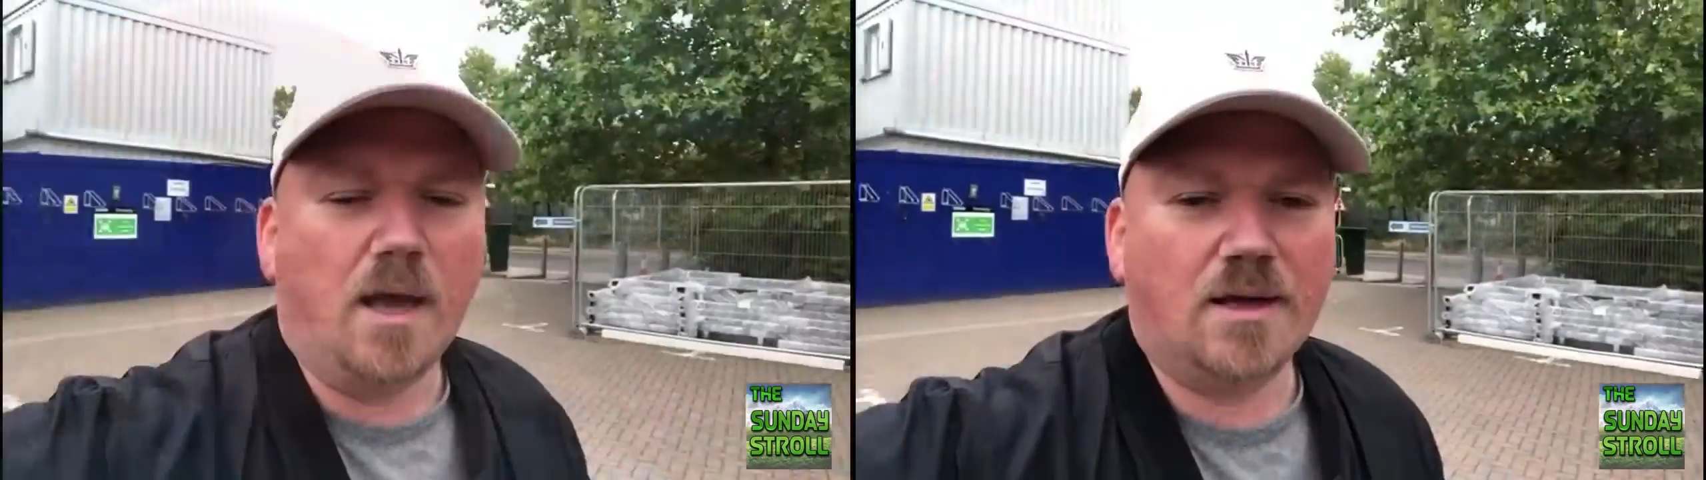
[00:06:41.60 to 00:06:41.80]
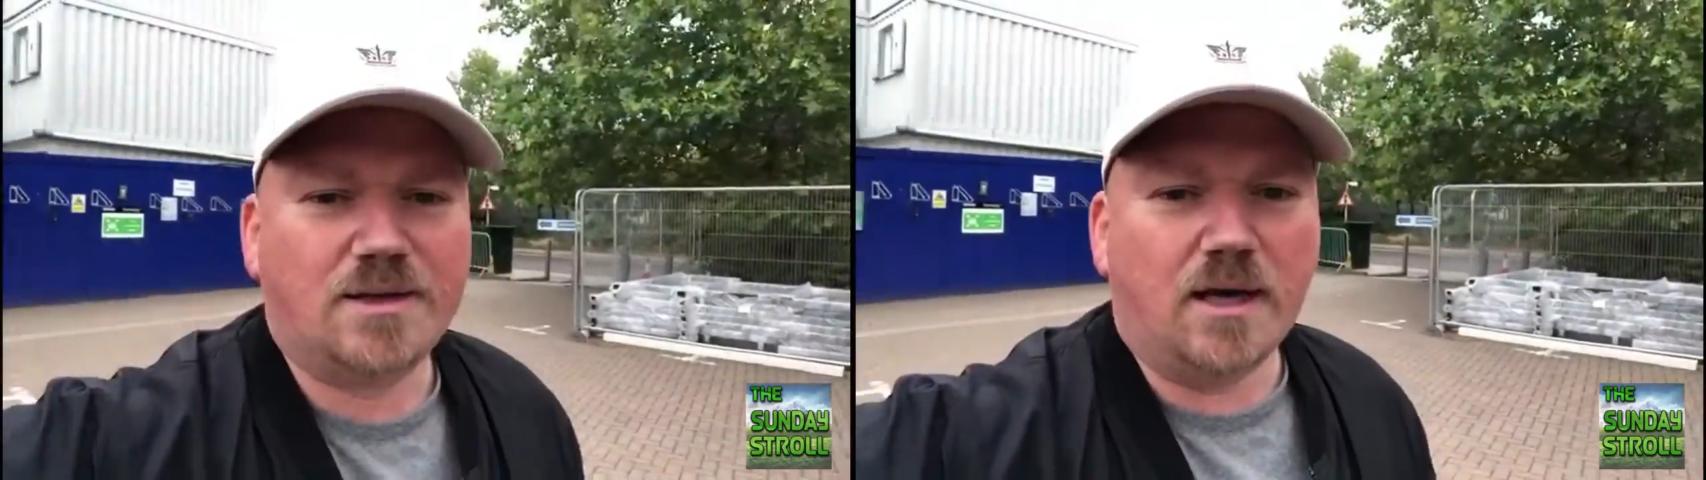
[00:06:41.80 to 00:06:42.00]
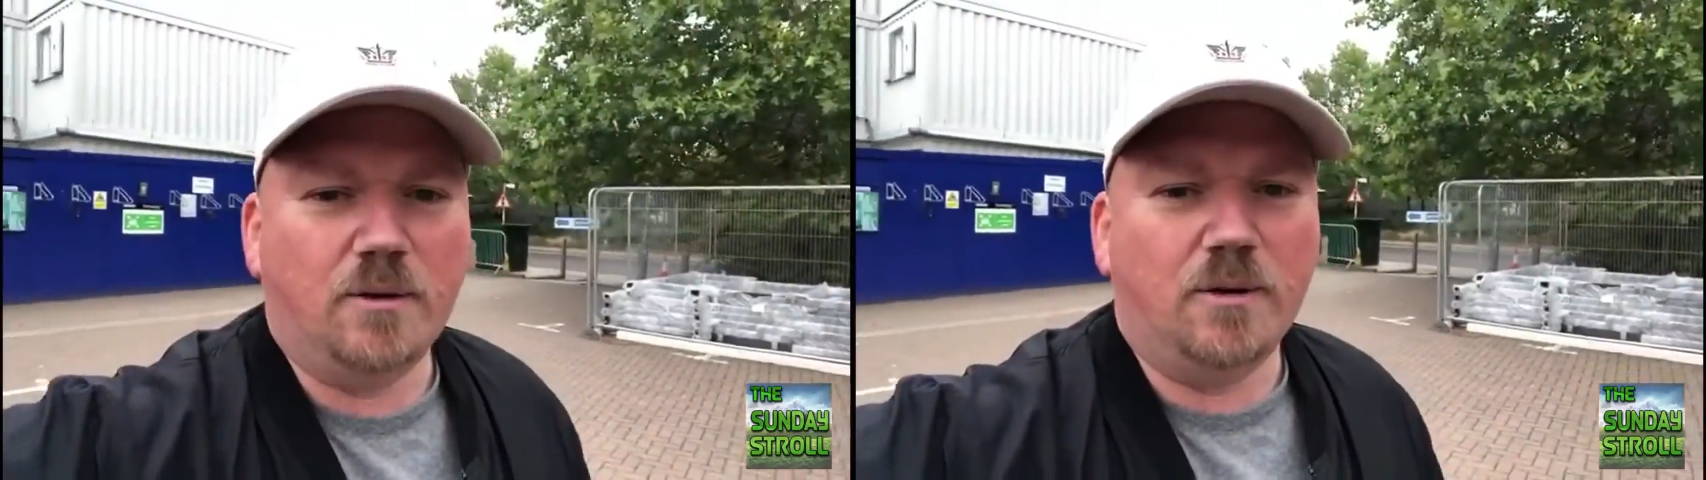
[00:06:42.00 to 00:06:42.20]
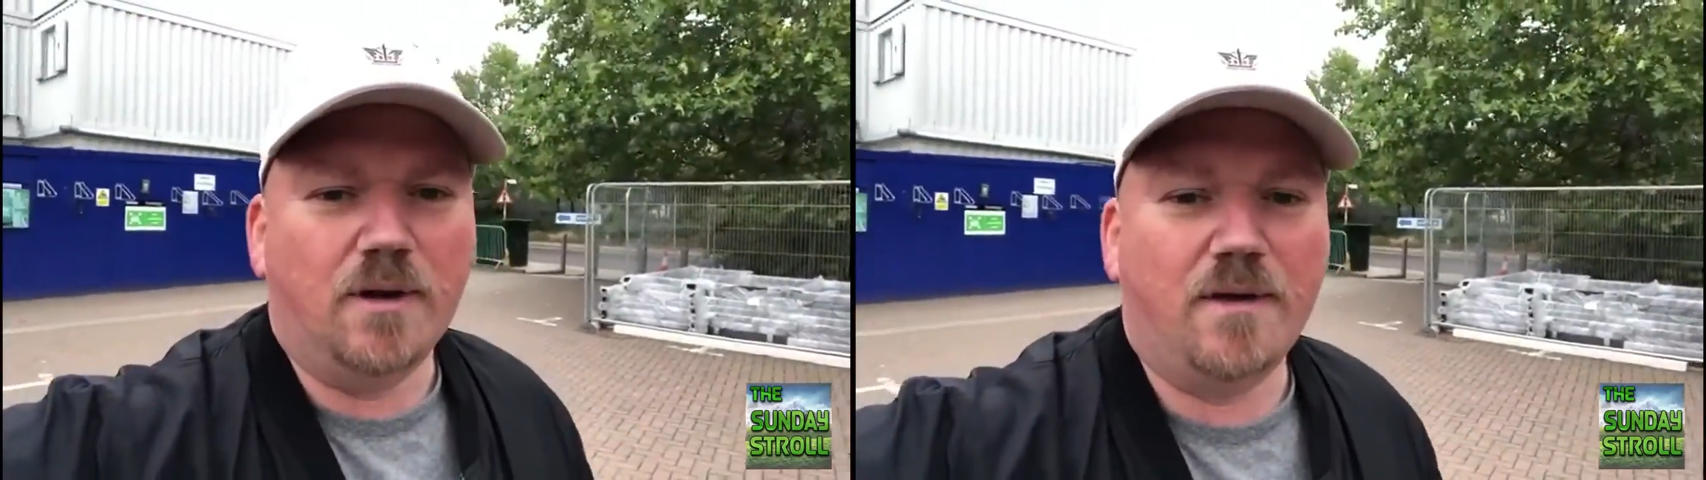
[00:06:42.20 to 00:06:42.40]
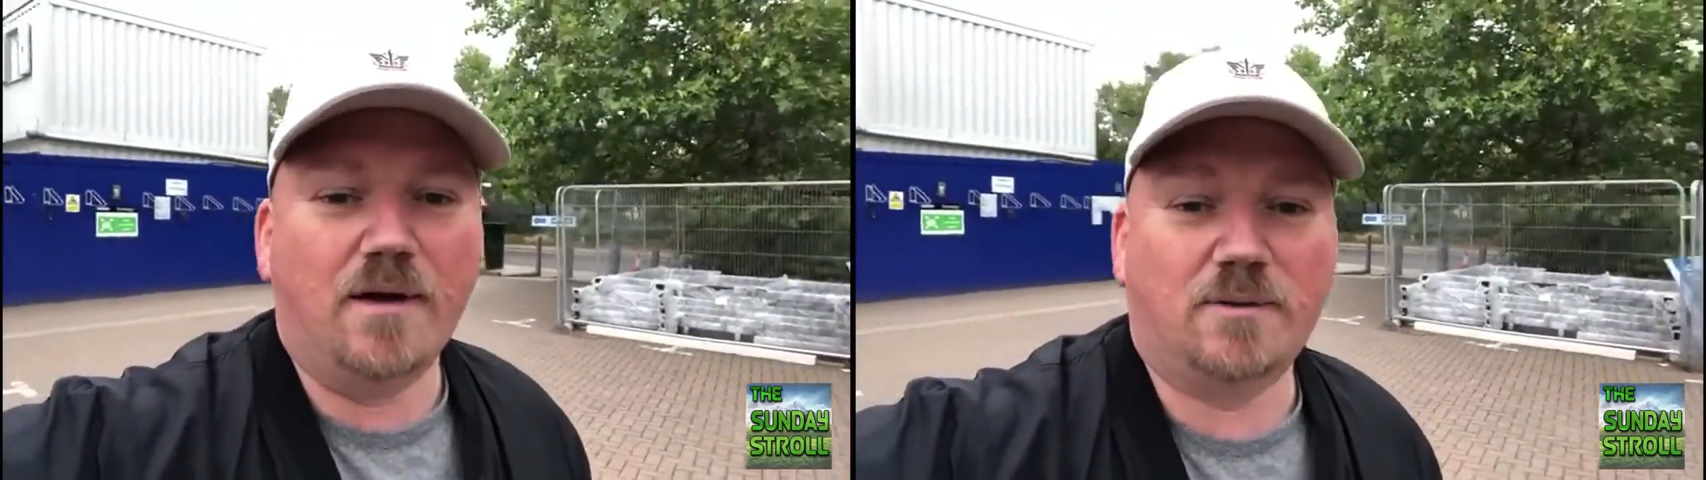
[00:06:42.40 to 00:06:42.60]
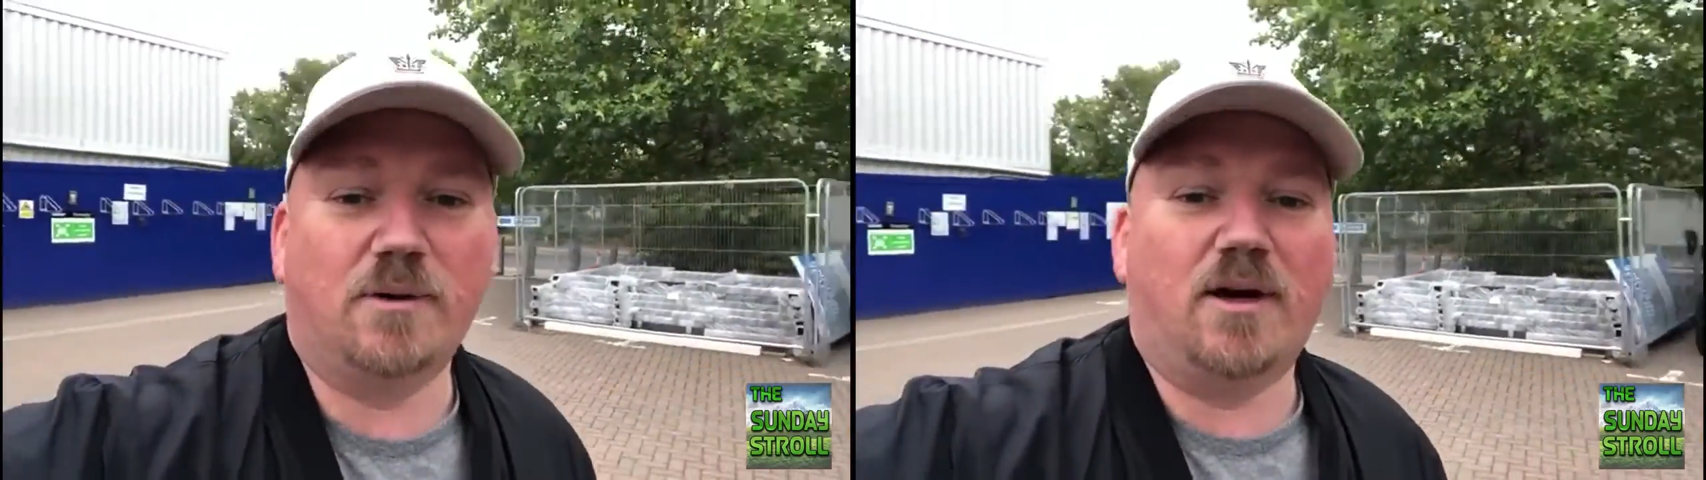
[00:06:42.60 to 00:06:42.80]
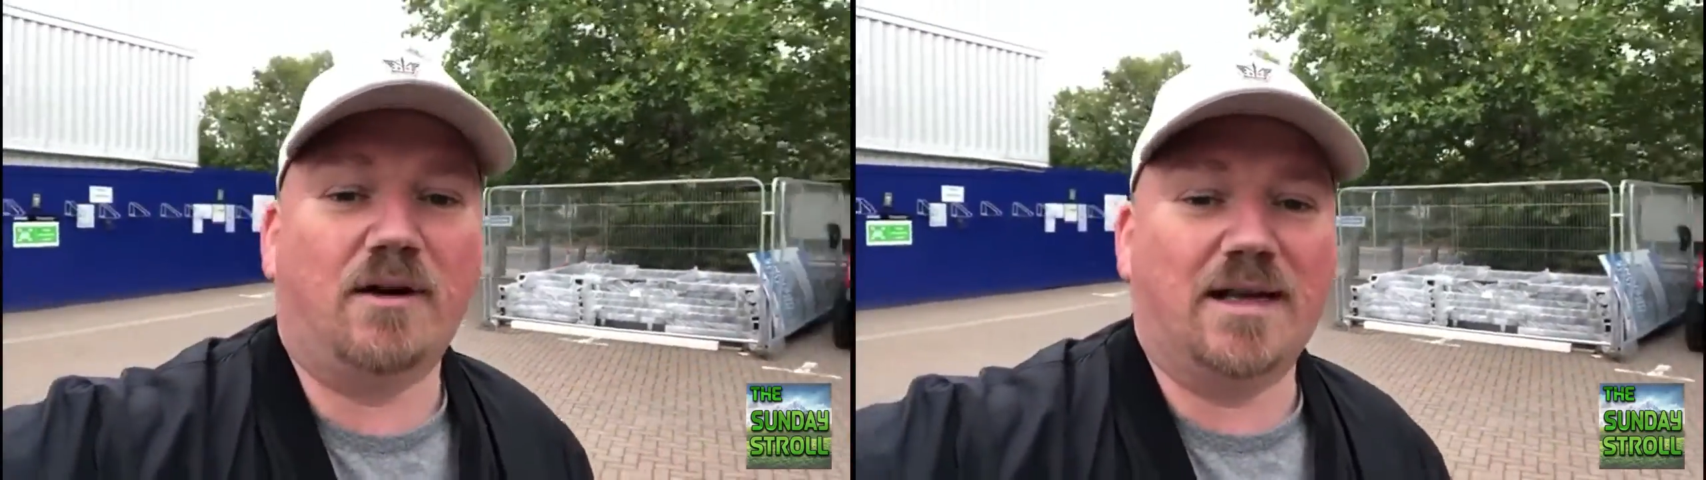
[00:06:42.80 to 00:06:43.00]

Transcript: So those were our